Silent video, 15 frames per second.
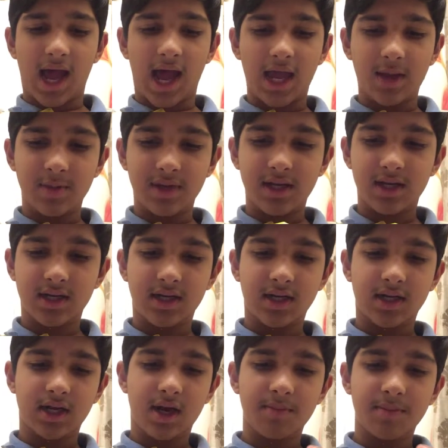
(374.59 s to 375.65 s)
I will
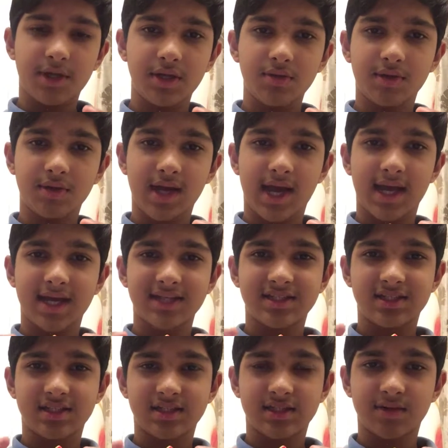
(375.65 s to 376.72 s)
come to you
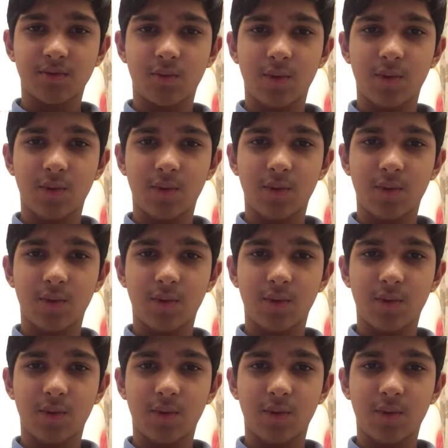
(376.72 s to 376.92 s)
guys